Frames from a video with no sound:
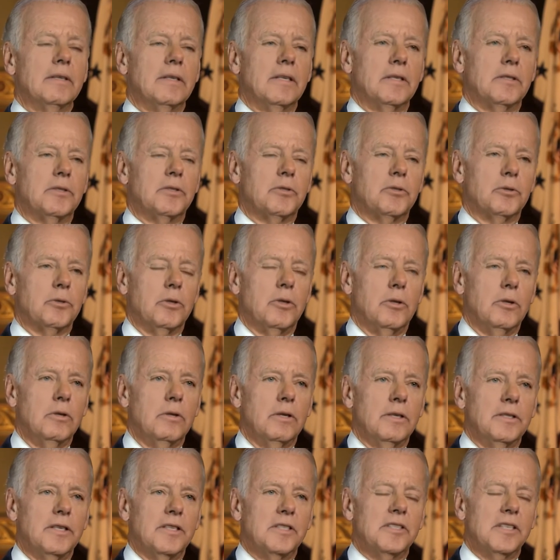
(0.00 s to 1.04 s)
is true
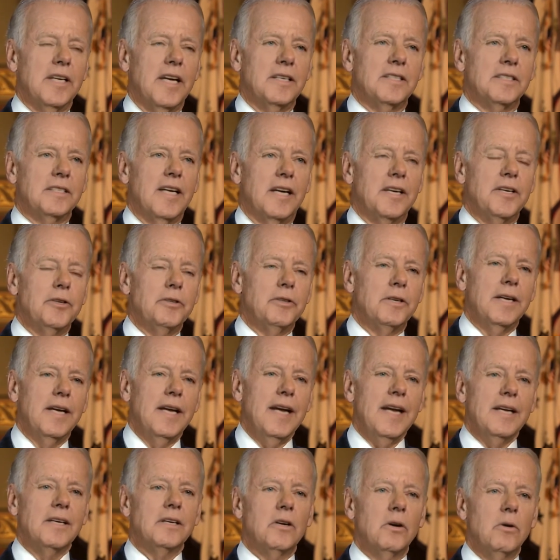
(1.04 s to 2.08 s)
in the sense that you
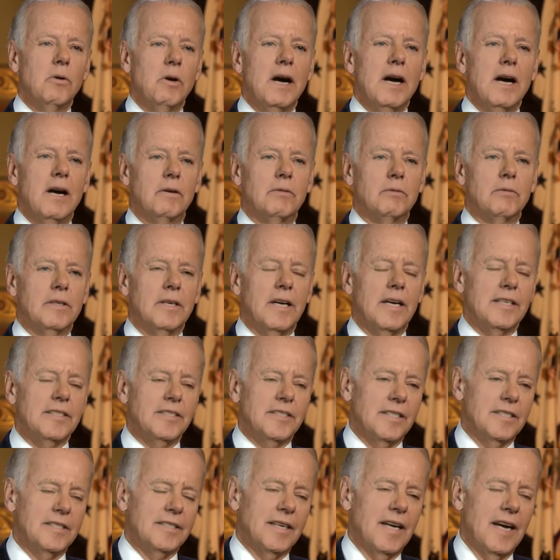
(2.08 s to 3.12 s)
can't go out. When I
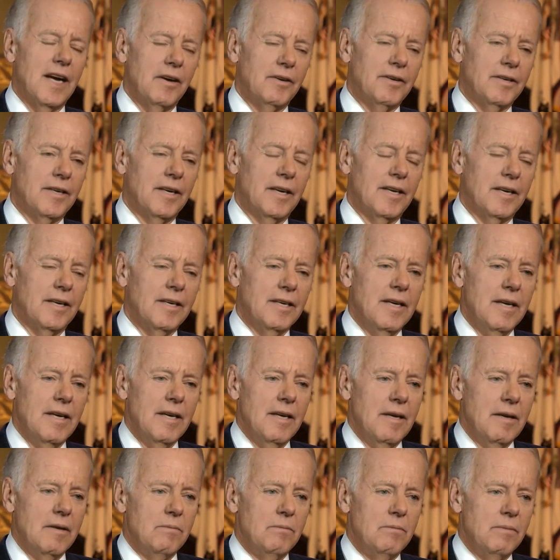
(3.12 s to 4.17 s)
sit down and I
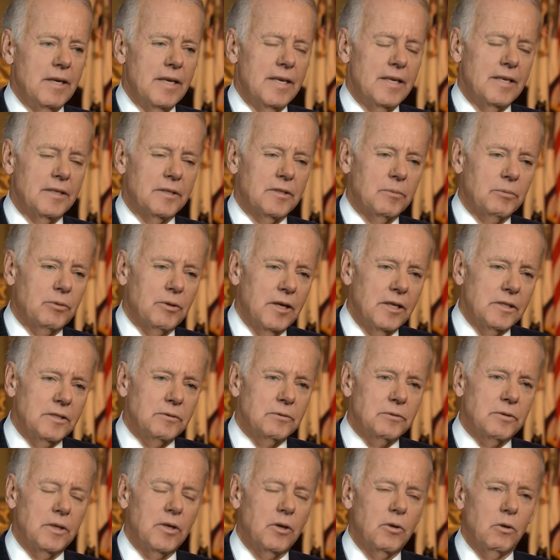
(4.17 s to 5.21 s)
meet at the
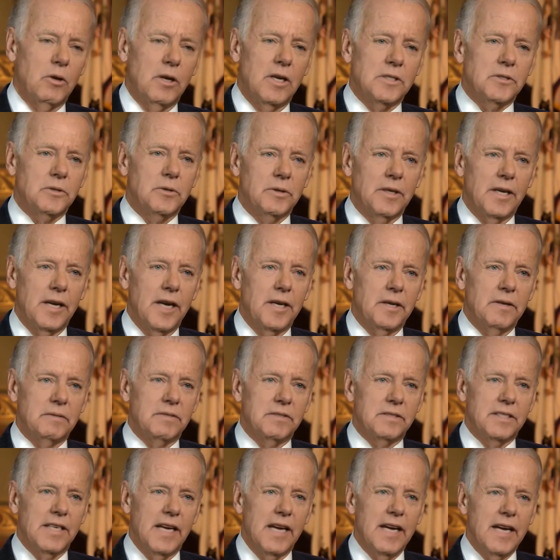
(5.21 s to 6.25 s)
president's request with the head of
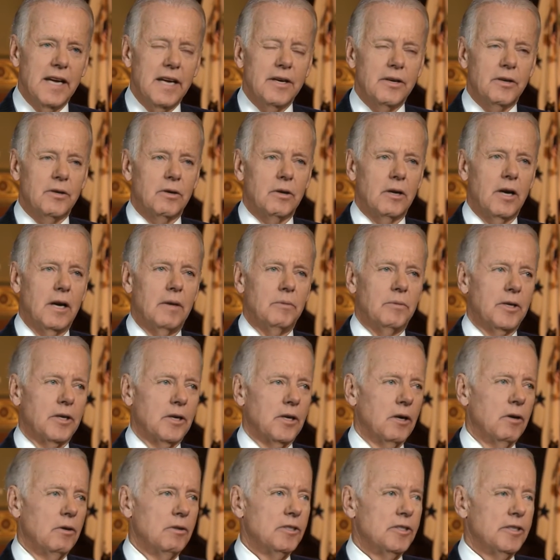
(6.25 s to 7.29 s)
state, or I'm
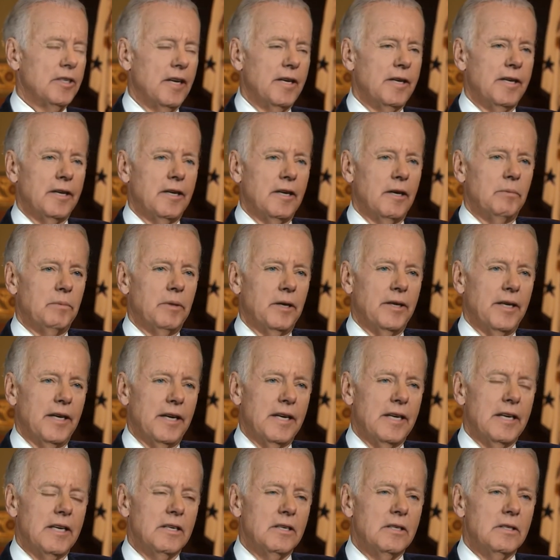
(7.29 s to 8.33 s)
negotiating up on the
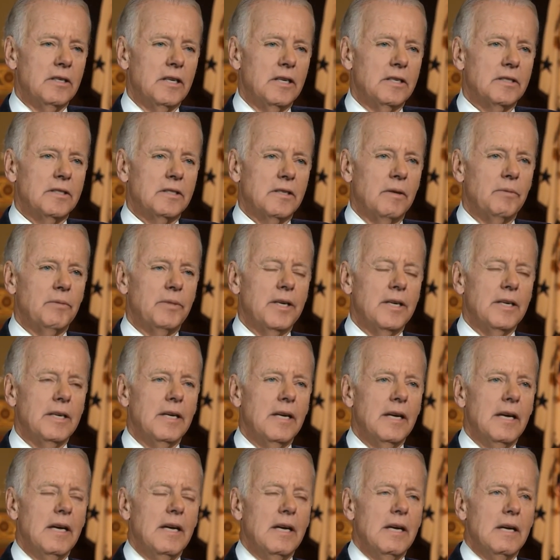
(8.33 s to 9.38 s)
Hill on something,
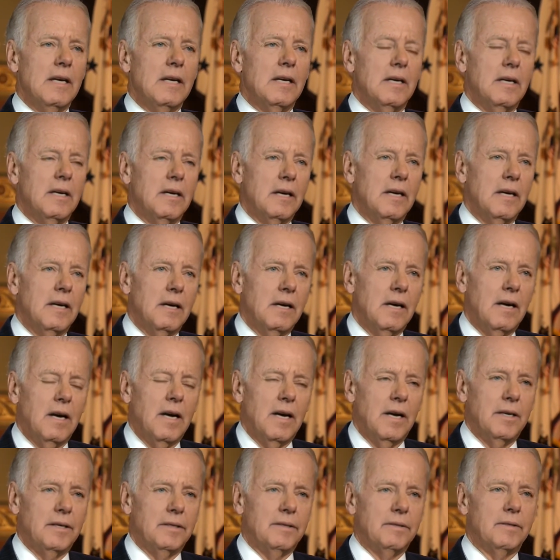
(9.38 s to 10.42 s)

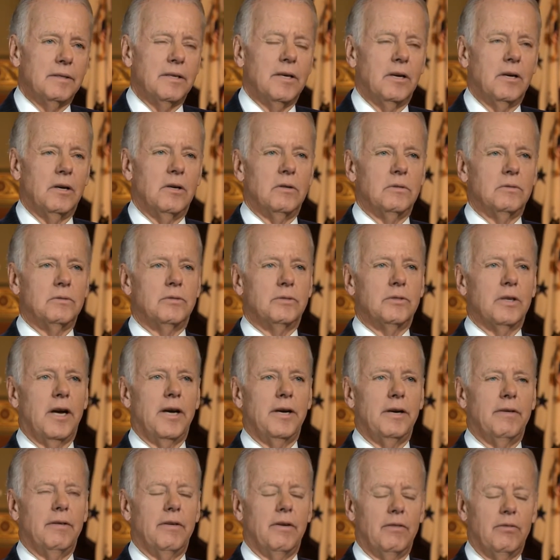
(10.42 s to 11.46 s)

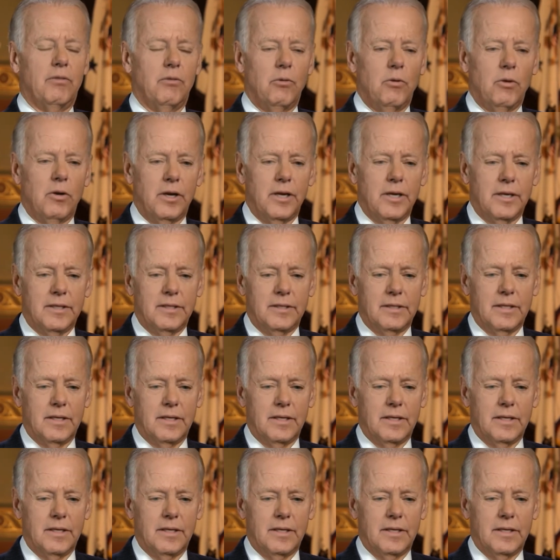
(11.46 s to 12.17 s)
trying to avoid